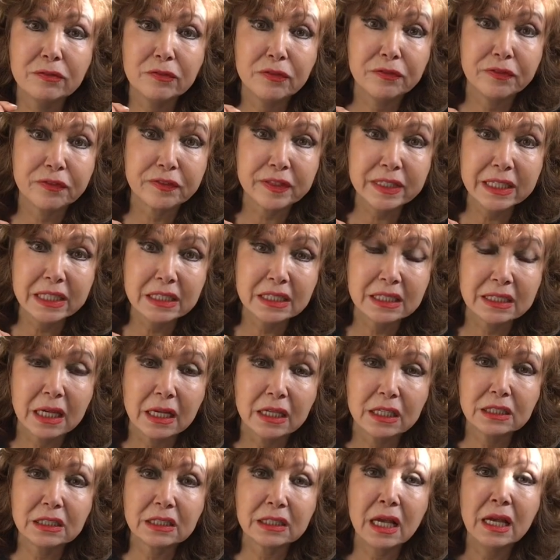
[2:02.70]

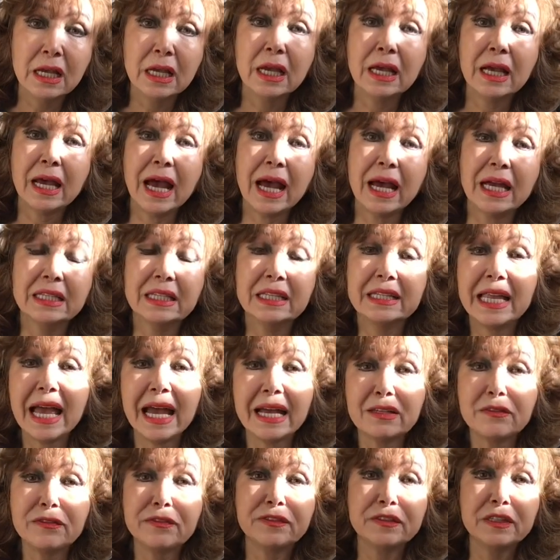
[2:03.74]
freezes, and
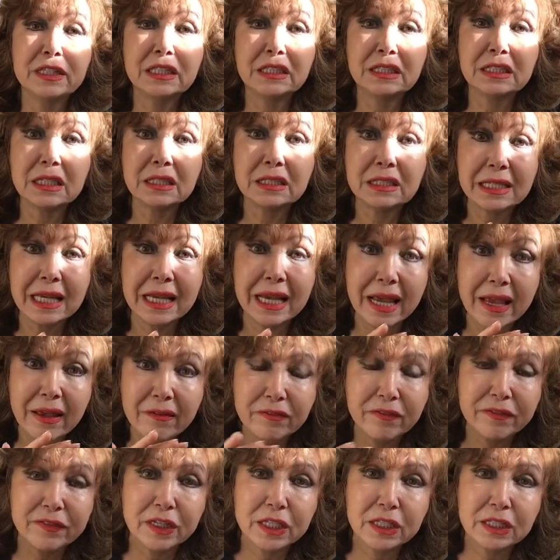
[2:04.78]
that freezes
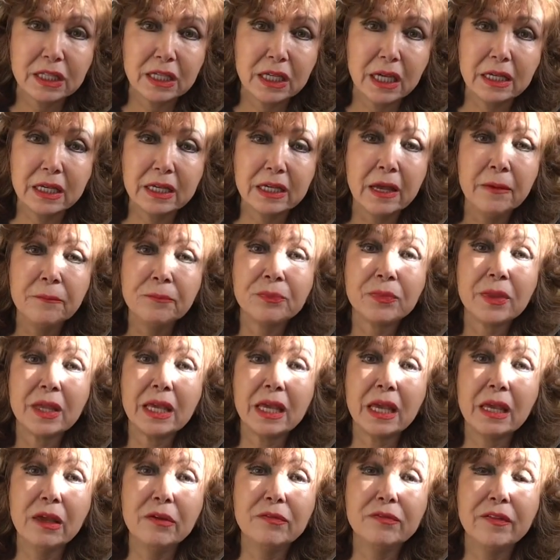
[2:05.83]
everything,
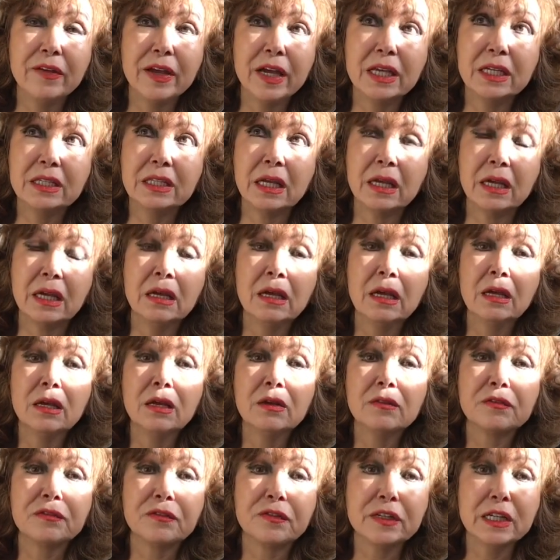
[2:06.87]
even
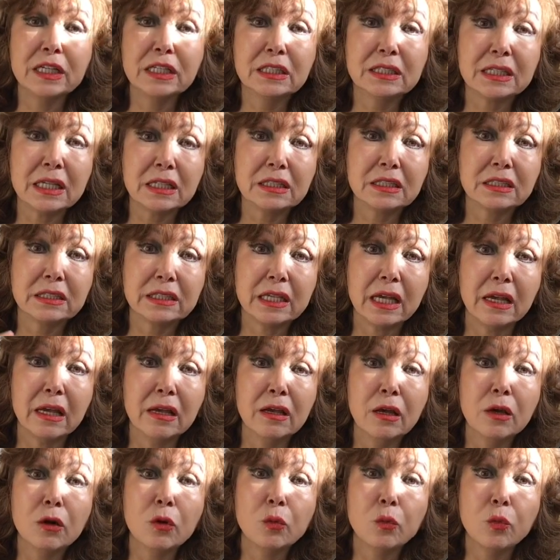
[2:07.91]
freezes the
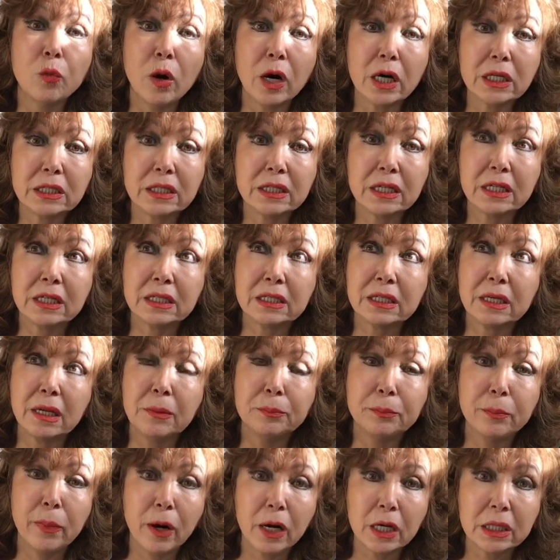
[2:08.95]
water
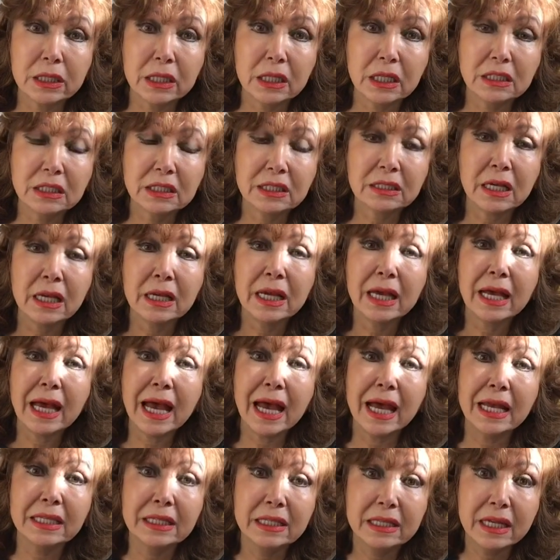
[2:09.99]
bodies,
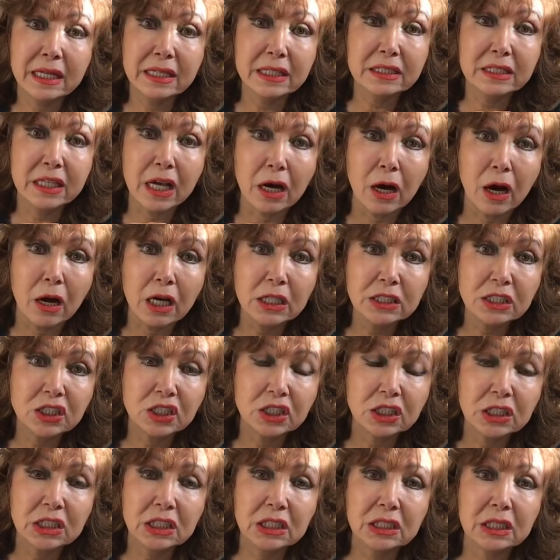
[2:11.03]
and then the ice
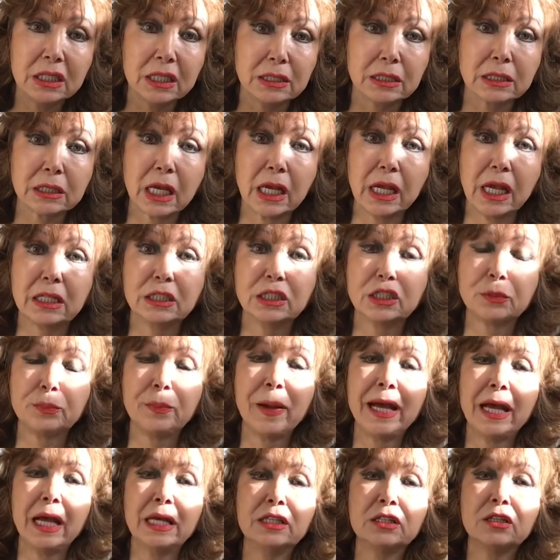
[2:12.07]
sheet
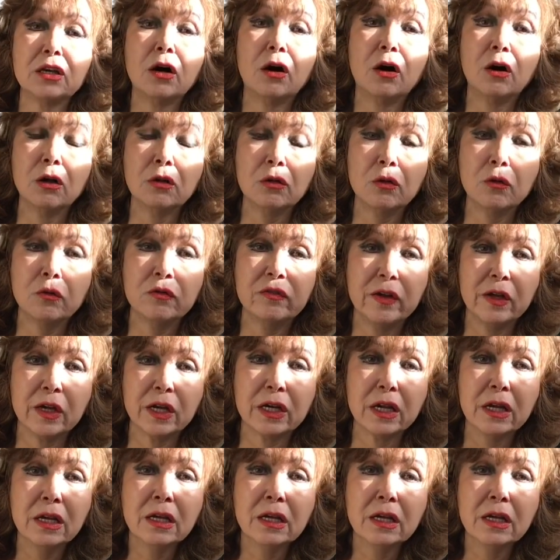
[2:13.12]
expand all over.